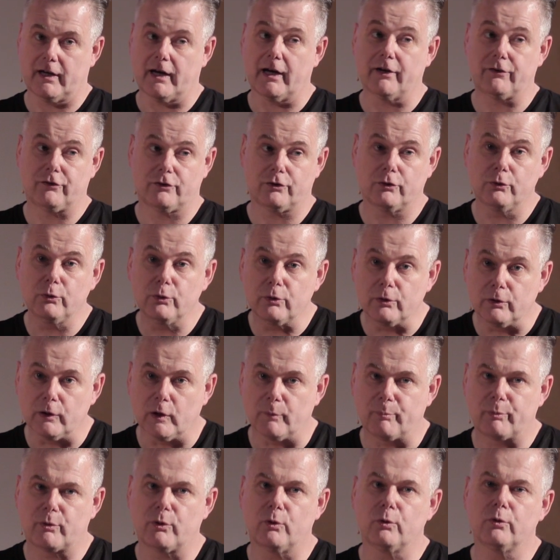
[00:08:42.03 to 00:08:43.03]
a tool, a
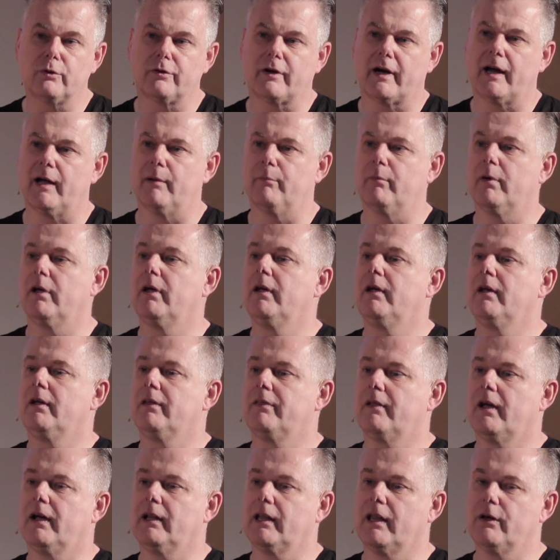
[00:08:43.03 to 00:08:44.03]
program
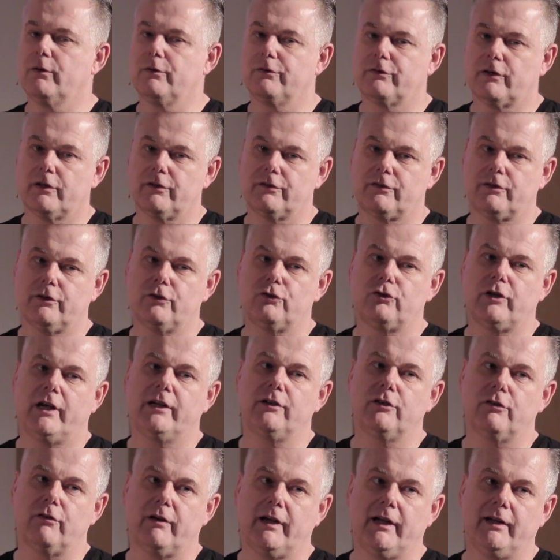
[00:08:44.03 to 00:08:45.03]
that allows us to
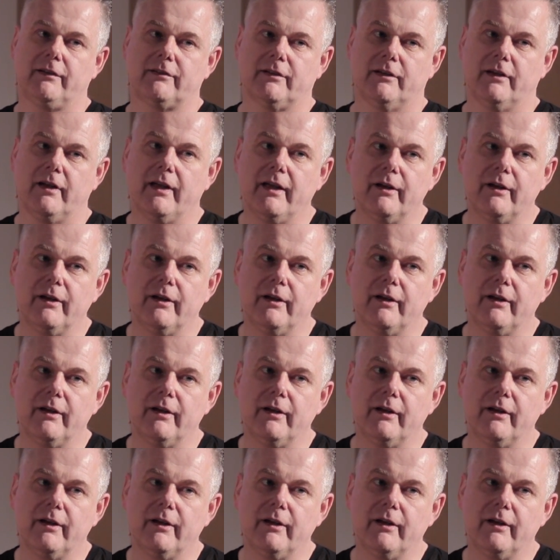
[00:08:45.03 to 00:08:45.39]
generate an